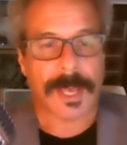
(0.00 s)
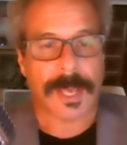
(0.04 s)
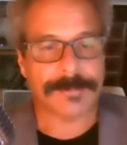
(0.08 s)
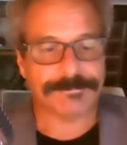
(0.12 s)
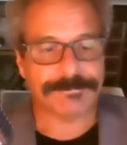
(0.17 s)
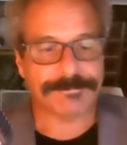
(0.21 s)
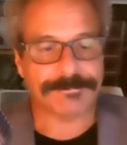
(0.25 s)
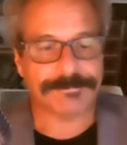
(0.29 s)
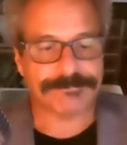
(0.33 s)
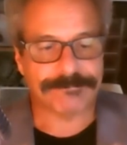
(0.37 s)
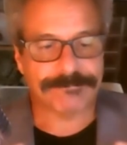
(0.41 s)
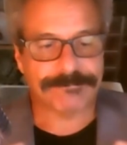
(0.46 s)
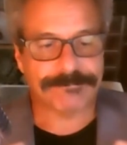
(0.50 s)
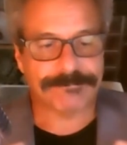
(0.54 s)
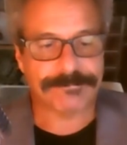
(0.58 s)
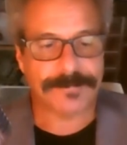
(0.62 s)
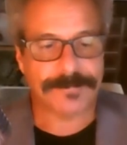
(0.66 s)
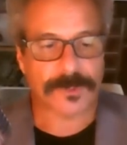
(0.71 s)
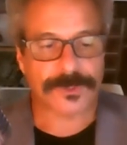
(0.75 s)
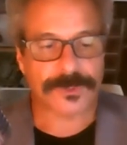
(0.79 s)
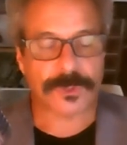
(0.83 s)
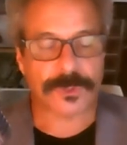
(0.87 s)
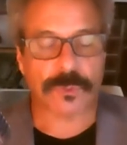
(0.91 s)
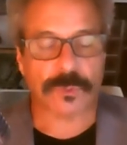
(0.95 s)
And
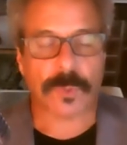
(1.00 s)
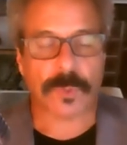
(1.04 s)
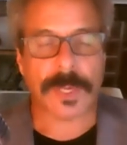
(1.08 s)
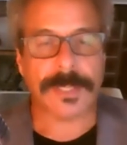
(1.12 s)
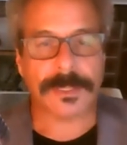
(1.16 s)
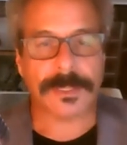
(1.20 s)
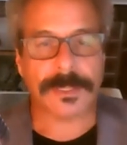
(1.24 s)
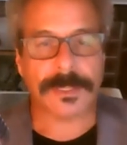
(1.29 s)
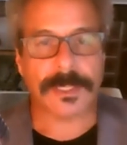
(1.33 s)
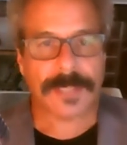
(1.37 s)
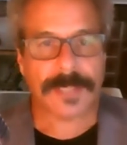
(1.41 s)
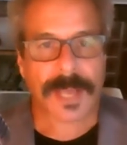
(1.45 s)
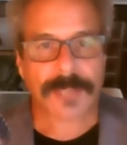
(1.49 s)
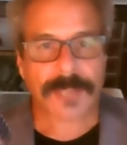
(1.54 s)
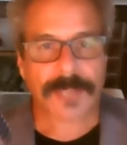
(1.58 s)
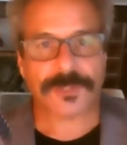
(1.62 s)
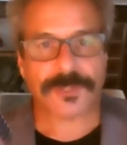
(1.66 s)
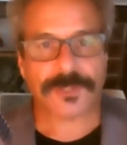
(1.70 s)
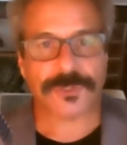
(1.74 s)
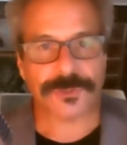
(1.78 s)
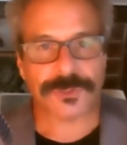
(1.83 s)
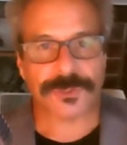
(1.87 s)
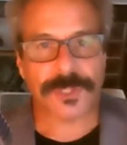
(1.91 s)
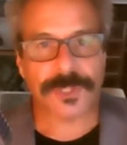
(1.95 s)
there's great
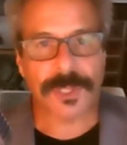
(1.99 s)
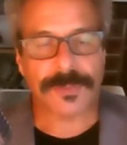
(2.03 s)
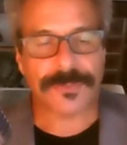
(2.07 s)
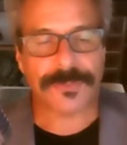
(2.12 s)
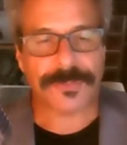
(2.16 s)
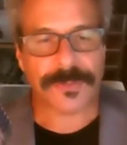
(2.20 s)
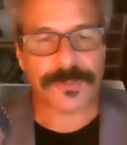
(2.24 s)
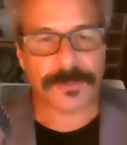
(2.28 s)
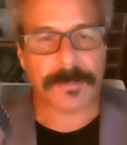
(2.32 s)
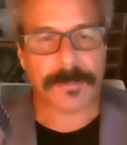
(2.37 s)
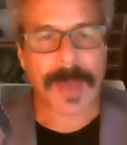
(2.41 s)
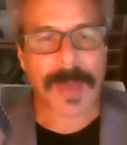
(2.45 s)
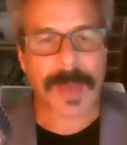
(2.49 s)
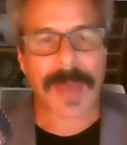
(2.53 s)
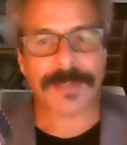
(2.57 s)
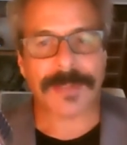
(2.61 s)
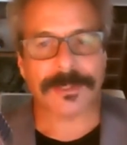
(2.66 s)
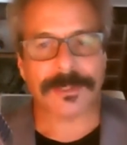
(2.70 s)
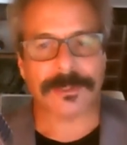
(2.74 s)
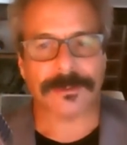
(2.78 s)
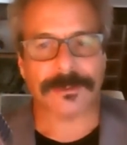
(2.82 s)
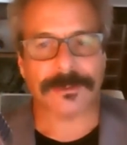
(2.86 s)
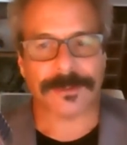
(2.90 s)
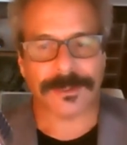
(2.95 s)
connections,
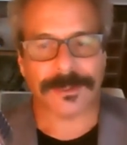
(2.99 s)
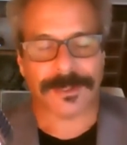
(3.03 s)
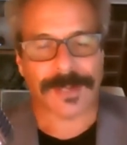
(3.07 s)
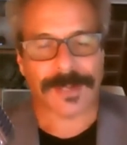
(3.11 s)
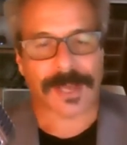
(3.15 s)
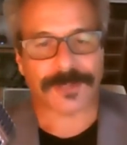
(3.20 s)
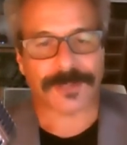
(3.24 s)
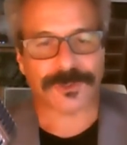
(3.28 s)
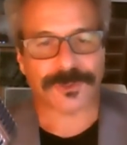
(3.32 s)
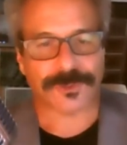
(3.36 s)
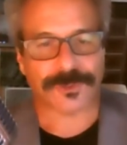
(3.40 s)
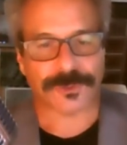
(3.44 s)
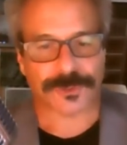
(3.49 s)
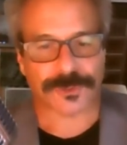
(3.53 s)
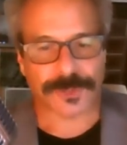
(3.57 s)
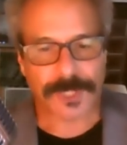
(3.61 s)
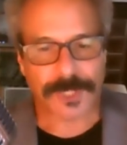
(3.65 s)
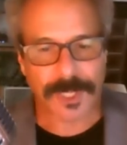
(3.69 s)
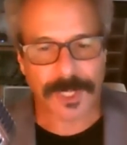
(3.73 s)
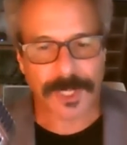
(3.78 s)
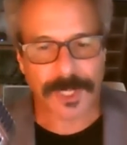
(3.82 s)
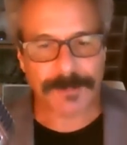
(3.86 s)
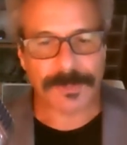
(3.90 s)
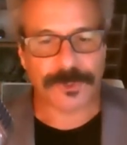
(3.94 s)
thematic connections
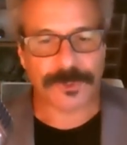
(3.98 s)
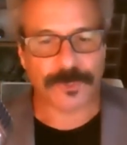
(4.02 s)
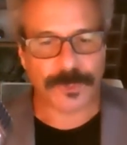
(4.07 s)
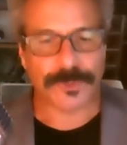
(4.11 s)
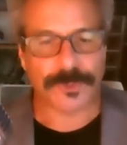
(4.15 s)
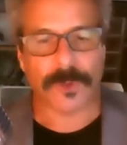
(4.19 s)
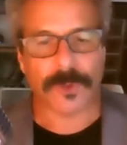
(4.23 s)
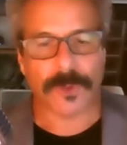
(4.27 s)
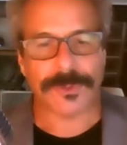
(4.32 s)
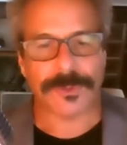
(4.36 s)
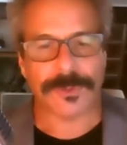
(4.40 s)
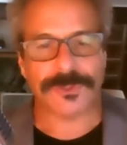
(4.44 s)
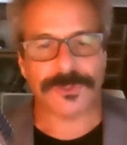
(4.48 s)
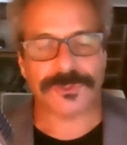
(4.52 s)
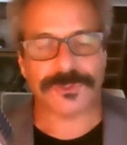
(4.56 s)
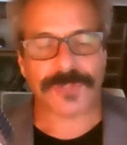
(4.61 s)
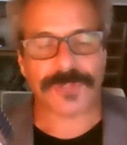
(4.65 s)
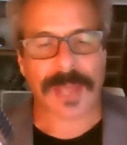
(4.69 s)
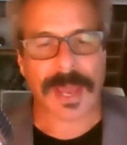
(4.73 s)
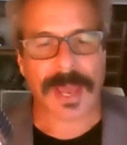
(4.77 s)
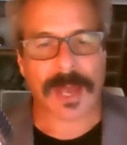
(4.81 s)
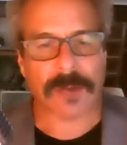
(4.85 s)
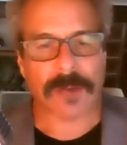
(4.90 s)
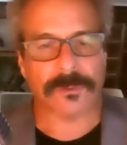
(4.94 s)
between all these
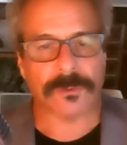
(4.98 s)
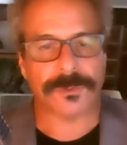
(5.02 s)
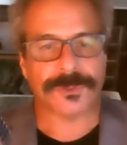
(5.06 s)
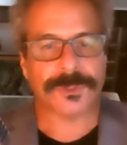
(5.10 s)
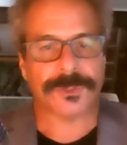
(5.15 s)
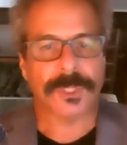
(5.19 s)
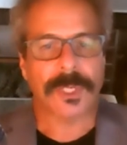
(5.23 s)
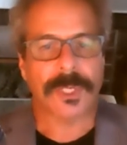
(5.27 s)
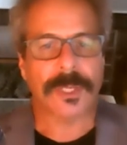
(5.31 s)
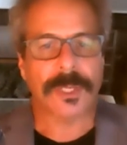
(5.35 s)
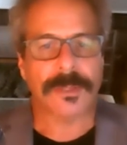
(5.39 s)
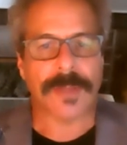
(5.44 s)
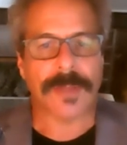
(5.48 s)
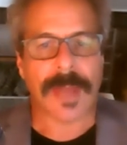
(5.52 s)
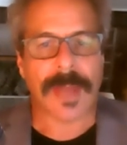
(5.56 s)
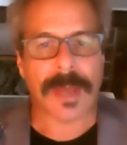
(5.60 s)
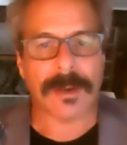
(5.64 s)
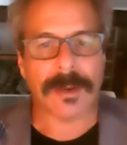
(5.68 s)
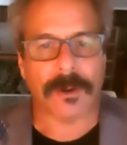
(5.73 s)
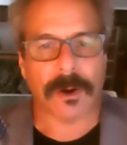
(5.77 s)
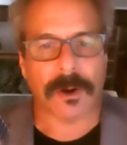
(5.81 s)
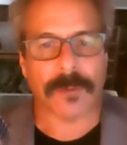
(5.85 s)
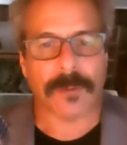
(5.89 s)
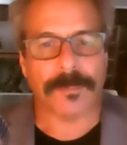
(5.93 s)
towns
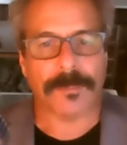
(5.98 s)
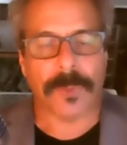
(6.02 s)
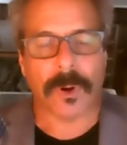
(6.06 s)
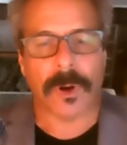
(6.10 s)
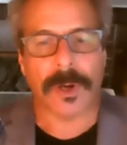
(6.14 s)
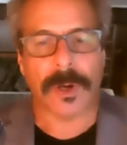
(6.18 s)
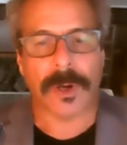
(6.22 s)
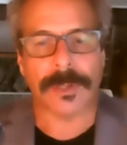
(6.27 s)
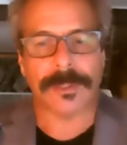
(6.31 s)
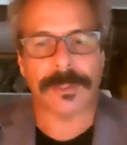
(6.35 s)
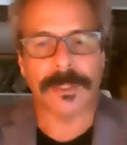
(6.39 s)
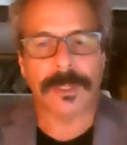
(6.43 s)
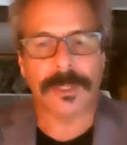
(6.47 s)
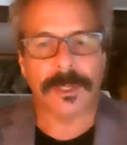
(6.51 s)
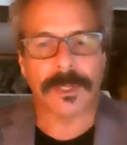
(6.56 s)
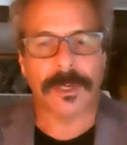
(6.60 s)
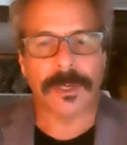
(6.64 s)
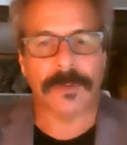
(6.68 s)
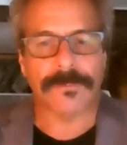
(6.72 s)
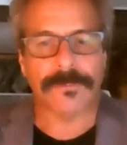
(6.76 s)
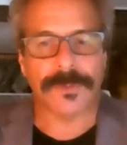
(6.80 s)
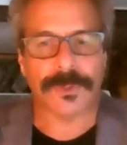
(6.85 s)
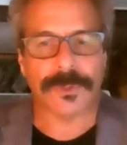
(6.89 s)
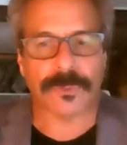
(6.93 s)
that are part
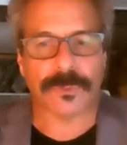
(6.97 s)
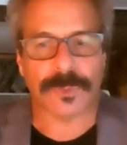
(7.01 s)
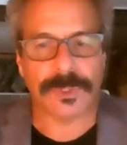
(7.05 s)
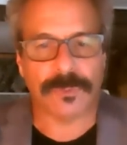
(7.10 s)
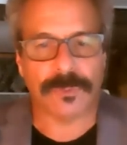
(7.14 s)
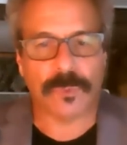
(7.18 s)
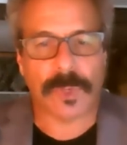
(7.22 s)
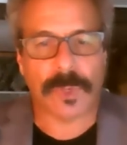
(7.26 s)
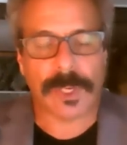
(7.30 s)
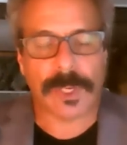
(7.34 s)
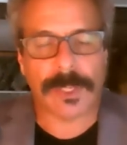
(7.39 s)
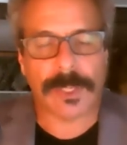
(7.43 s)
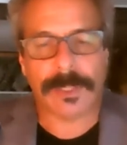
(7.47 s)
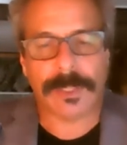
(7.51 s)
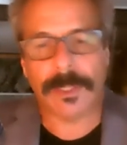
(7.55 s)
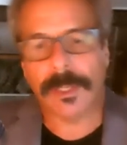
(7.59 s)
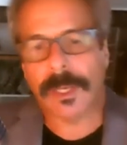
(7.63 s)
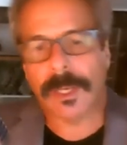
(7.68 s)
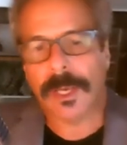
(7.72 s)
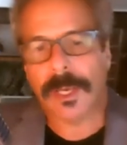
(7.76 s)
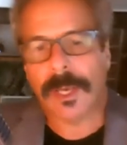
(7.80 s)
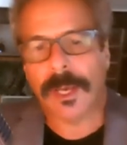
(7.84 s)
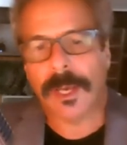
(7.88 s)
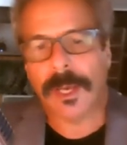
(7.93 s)
of the Greenway
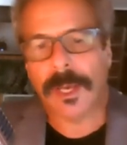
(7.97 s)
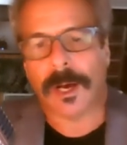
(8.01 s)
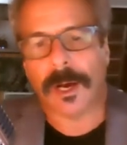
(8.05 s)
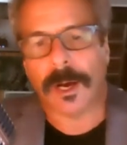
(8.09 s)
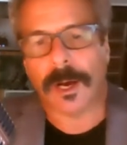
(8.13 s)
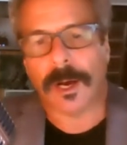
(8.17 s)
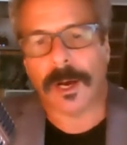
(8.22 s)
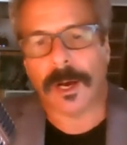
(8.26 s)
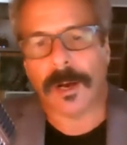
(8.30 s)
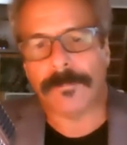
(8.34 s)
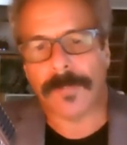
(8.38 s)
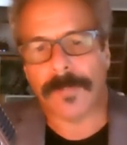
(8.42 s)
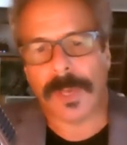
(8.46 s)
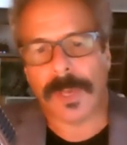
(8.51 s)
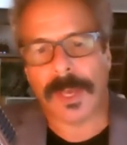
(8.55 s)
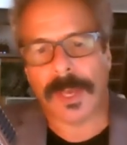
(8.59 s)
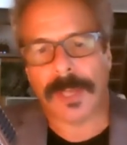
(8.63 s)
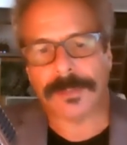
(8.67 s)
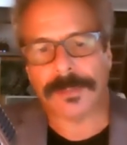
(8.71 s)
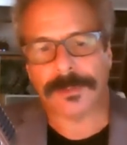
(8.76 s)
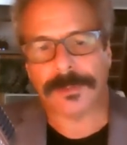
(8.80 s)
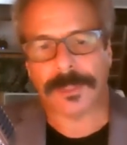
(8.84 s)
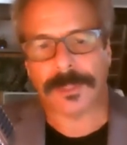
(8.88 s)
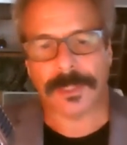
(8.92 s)
um,
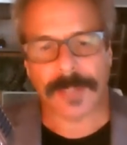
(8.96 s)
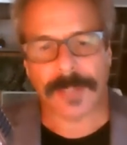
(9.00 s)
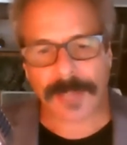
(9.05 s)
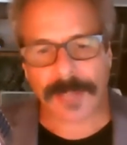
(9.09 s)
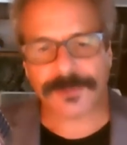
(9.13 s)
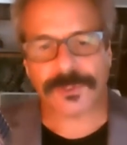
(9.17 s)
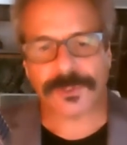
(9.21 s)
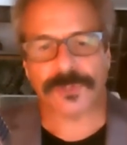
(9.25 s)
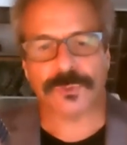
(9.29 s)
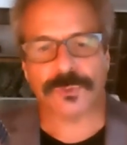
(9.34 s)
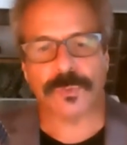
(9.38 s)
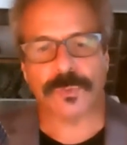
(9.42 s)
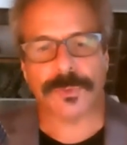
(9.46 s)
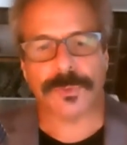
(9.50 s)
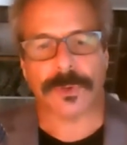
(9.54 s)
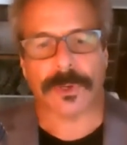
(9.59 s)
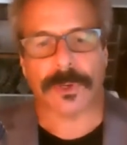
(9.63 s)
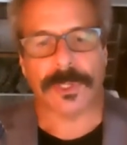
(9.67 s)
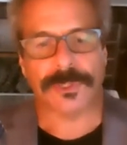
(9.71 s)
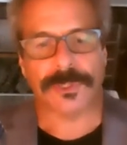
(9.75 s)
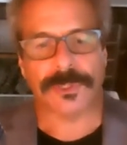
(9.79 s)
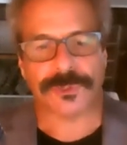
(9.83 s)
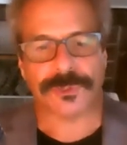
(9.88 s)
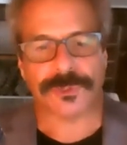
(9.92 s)
and connects us with our
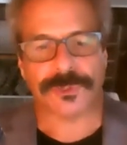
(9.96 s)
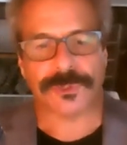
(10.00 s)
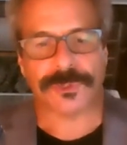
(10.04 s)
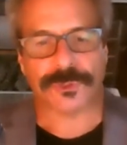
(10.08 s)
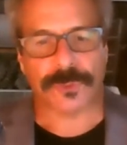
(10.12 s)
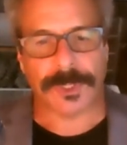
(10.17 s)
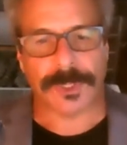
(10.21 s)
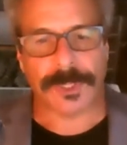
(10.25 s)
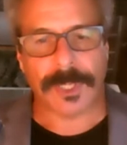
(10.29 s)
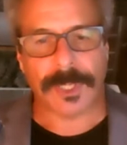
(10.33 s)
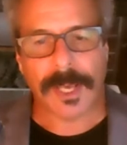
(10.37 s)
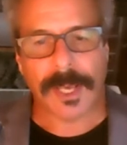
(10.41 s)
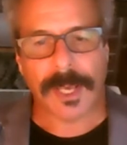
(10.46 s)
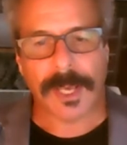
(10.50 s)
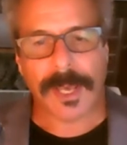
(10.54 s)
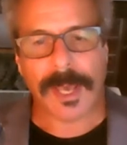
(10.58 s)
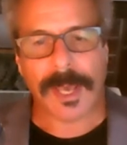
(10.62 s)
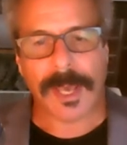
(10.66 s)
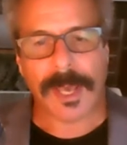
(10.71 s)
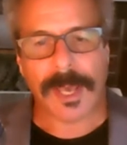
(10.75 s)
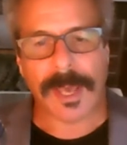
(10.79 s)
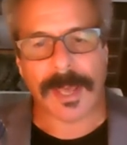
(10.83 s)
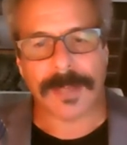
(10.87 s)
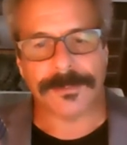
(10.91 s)
history
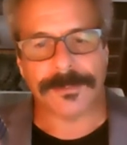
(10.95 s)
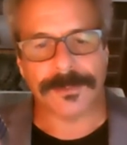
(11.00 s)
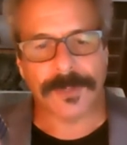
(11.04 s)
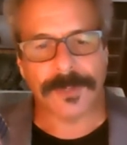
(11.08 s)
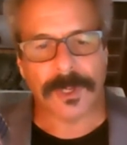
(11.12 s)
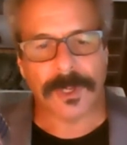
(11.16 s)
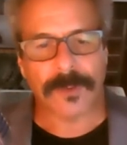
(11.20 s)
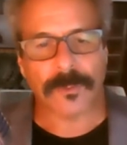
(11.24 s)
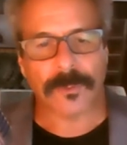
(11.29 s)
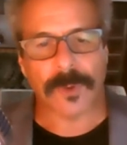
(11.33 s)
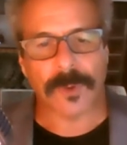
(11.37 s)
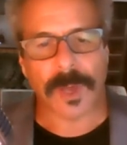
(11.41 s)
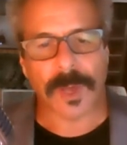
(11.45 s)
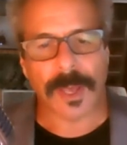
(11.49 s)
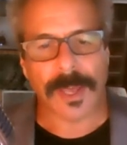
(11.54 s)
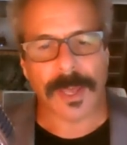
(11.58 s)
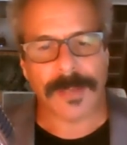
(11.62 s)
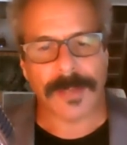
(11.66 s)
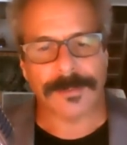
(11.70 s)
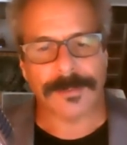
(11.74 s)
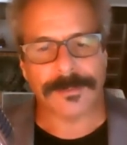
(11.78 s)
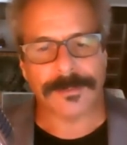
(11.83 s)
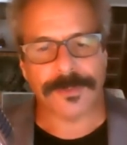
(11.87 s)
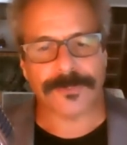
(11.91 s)
and
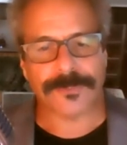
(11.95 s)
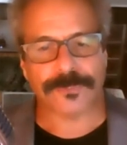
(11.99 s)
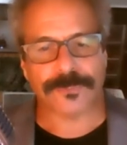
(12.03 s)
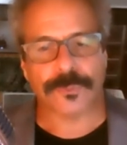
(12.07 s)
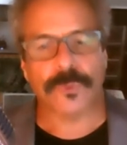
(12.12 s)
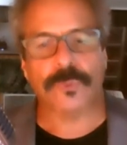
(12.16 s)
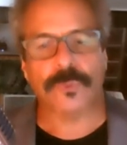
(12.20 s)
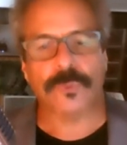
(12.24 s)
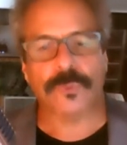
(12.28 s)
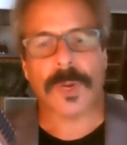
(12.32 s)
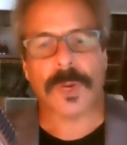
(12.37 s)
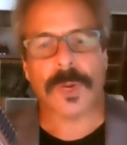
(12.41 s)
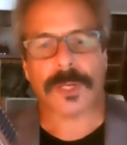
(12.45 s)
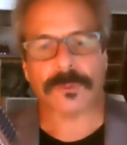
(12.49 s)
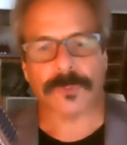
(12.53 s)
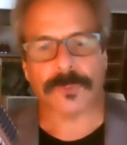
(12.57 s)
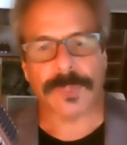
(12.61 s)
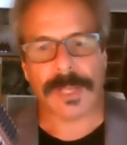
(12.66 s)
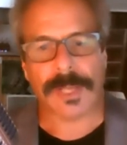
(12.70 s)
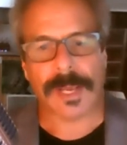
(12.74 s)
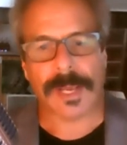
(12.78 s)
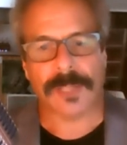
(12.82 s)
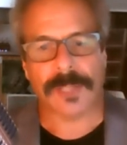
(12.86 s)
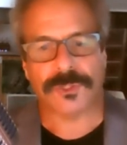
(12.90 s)
and through
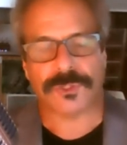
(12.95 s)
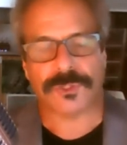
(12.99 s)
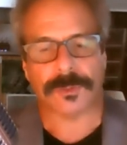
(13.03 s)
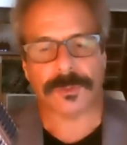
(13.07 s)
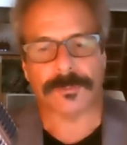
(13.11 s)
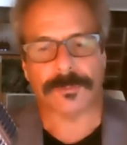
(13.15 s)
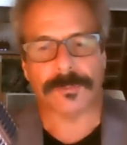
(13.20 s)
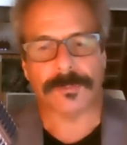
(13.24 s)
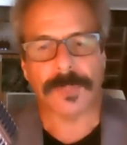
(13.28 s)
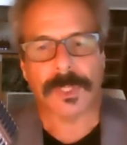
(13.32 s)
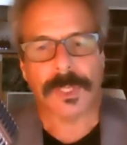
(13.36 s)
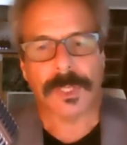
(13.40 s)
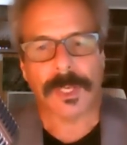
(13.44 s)
recreation.